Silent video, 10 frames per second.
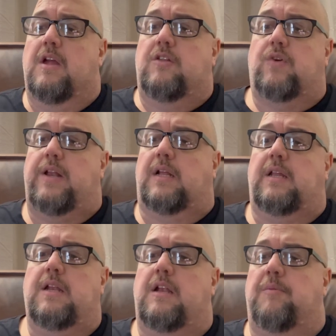try to
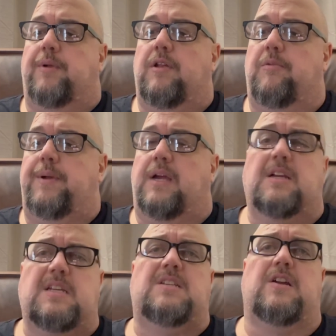clean it up a little bit,
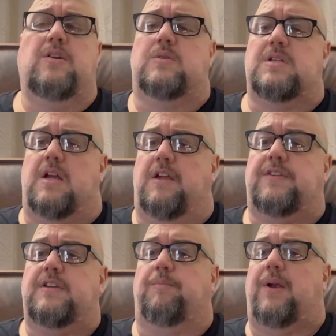because these are used
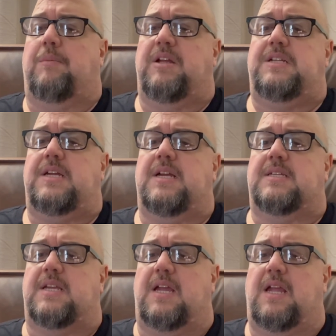knives. They're probably
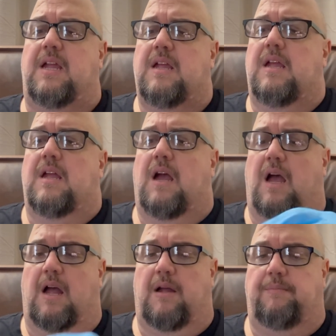TSA
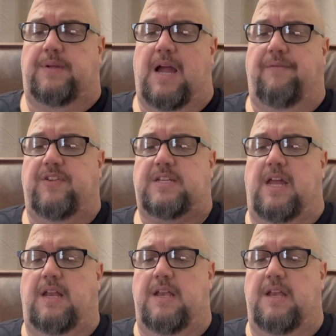confiscated